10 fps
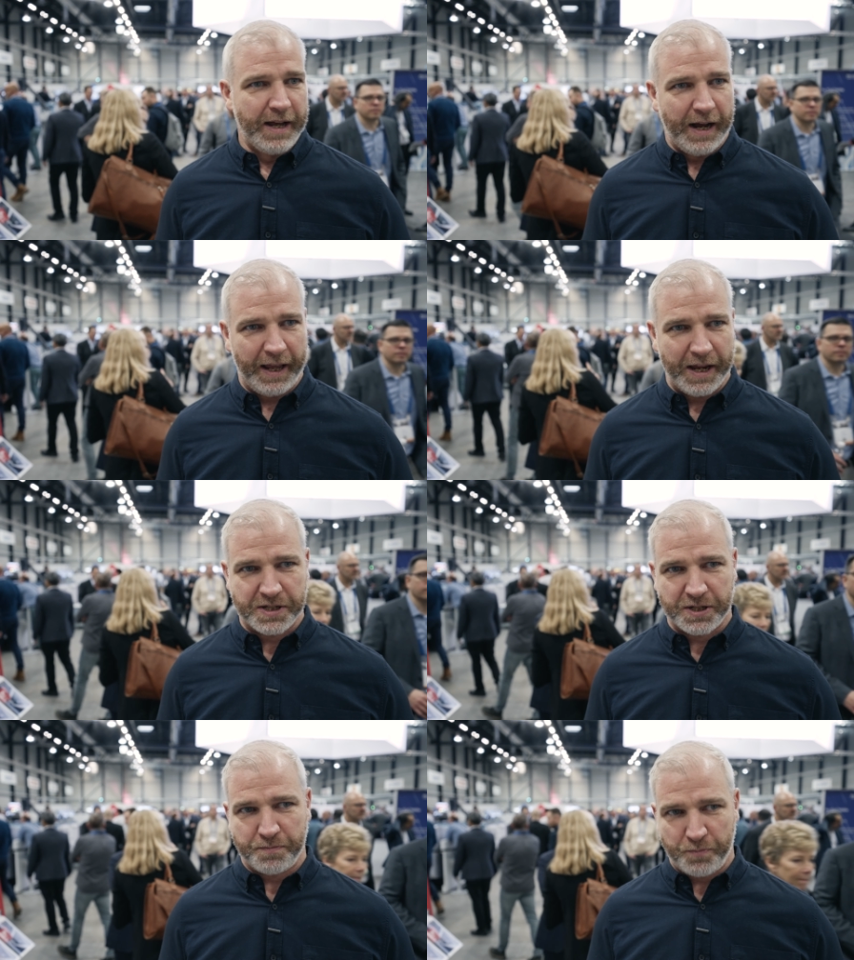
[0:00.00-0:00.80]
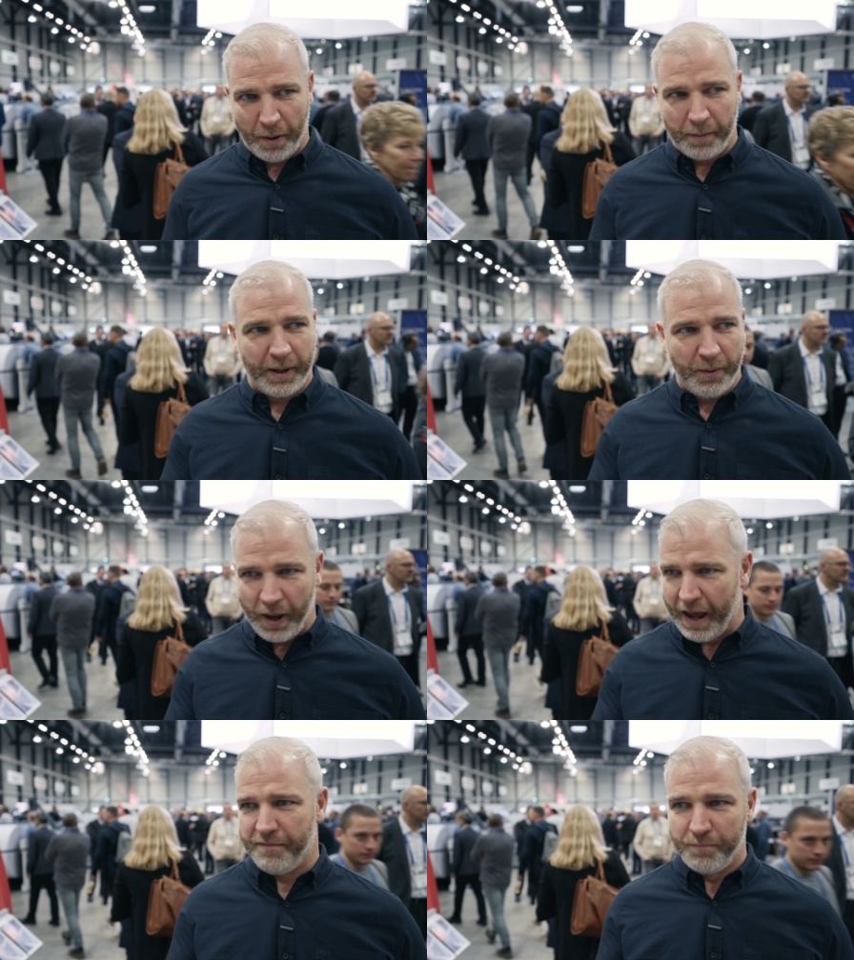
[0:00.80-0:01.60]
I guess probably
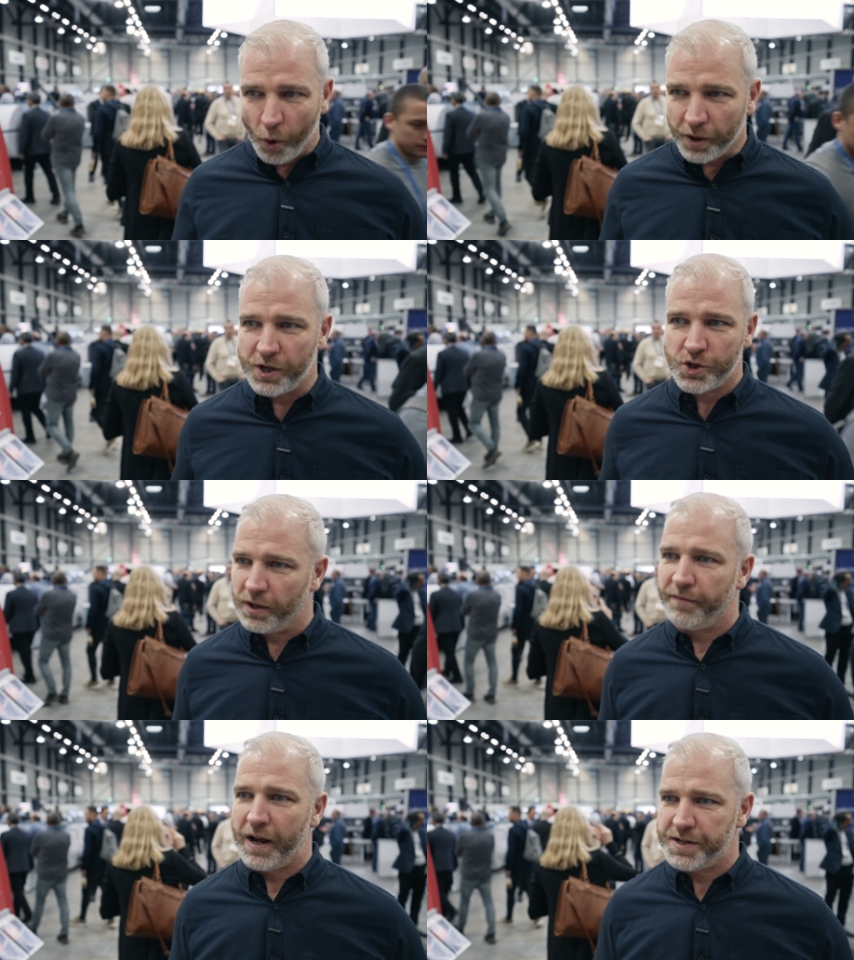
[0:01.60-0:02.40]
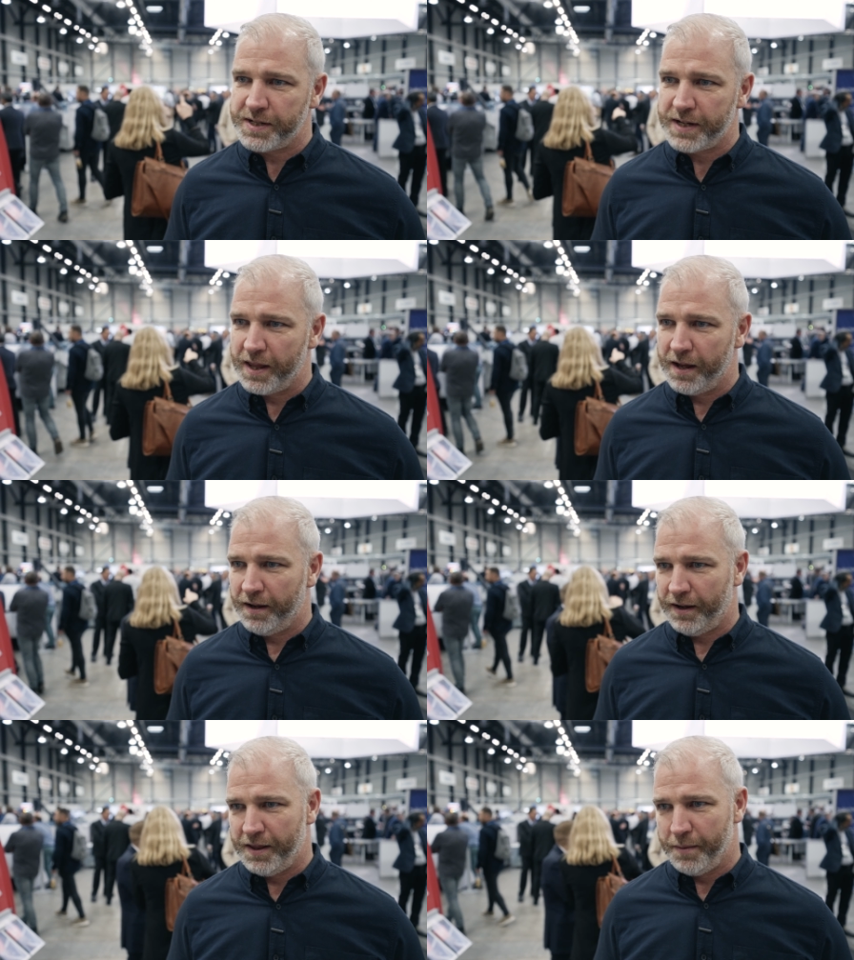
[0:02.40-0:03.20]
we have more digital devices in
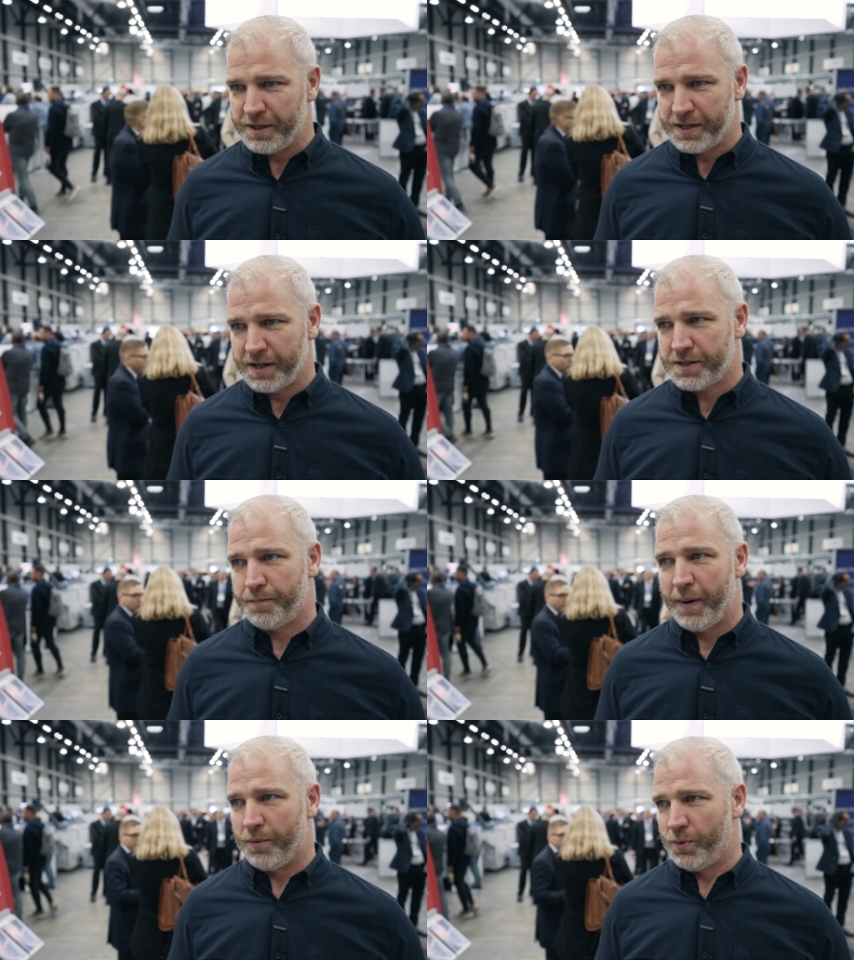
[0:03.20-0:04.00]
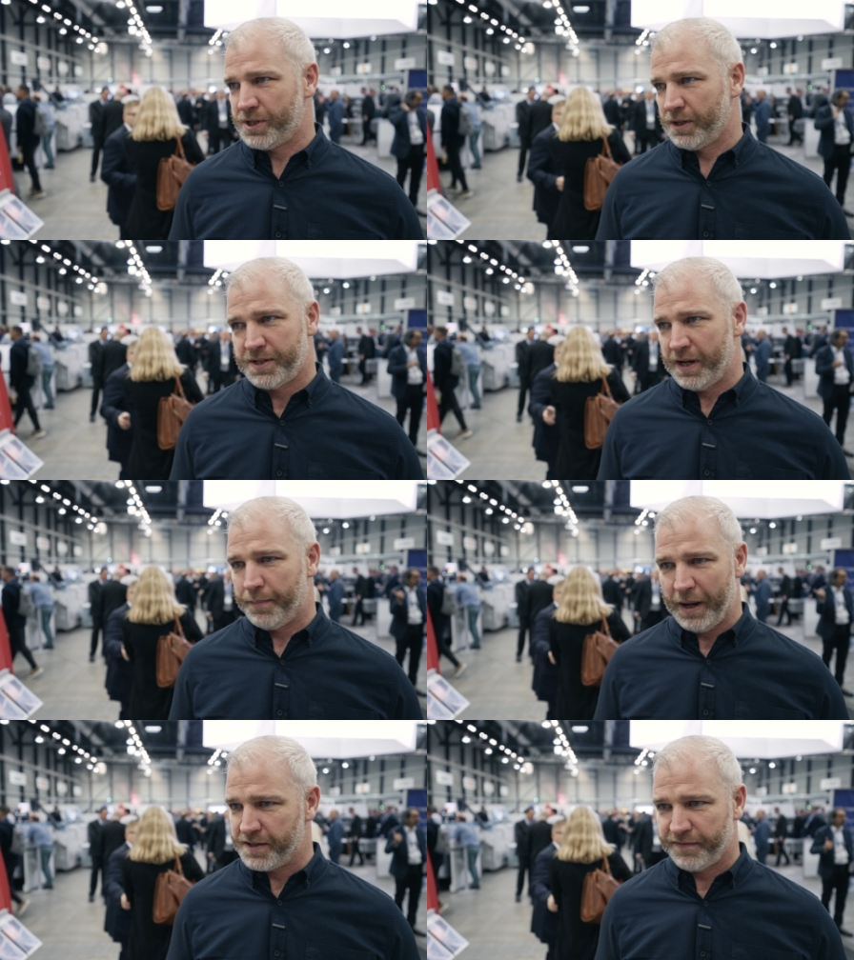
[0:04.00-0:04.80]
the in the business, but we still see
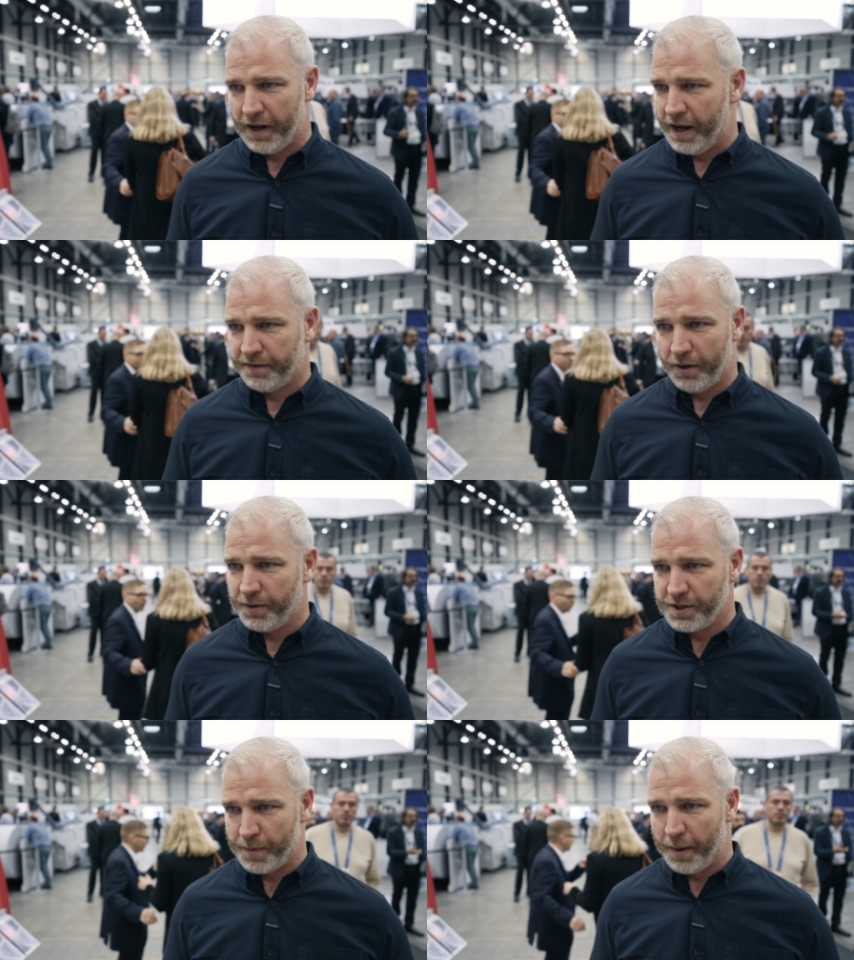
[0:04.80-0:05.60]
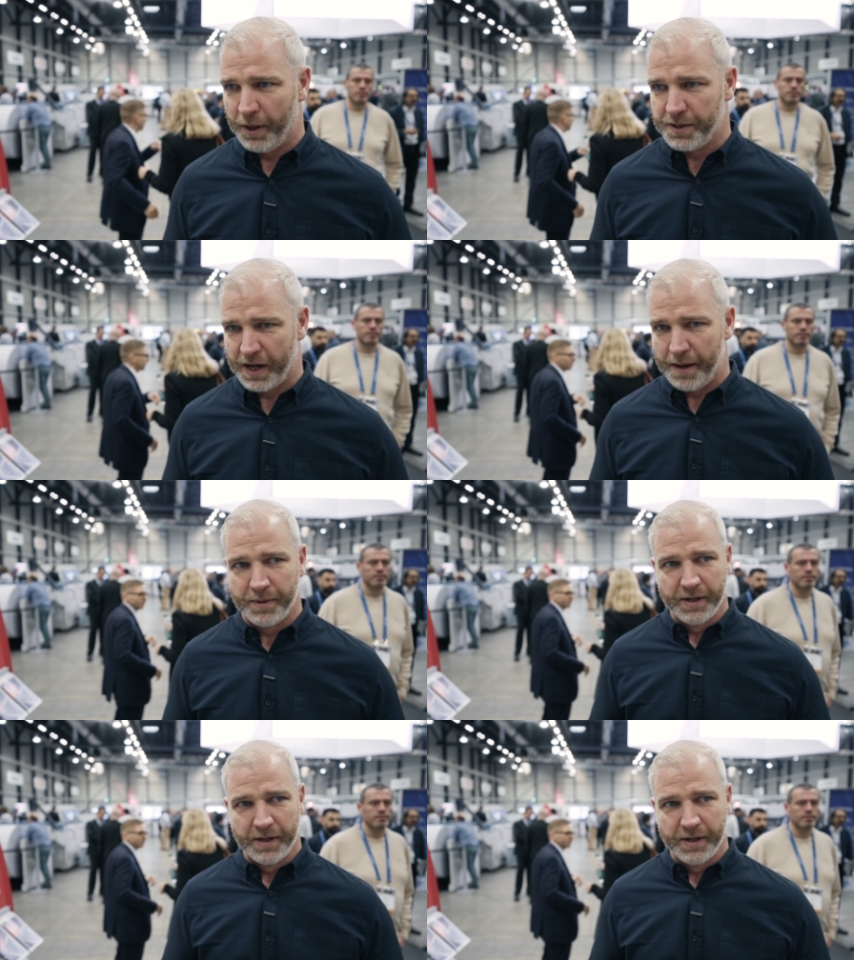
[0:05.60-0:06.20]
a place for litho at this moment in time.